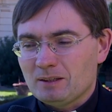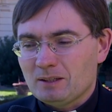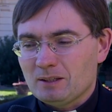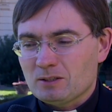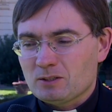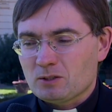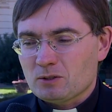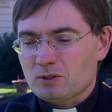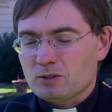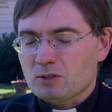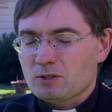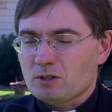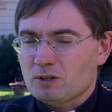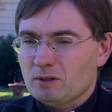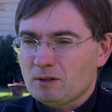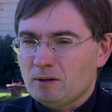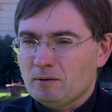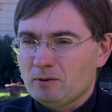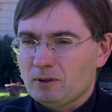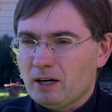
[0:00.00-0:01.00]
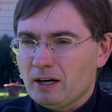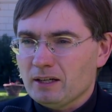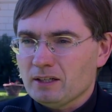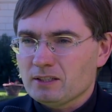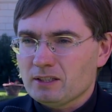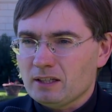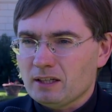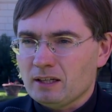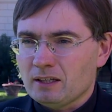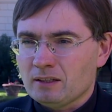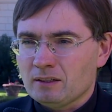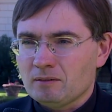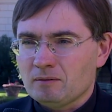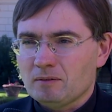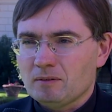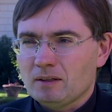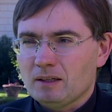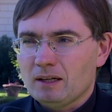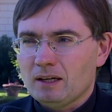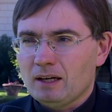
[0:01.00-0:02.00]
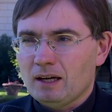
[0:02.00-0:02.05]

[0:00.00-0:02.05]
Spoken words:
There's just such a variety and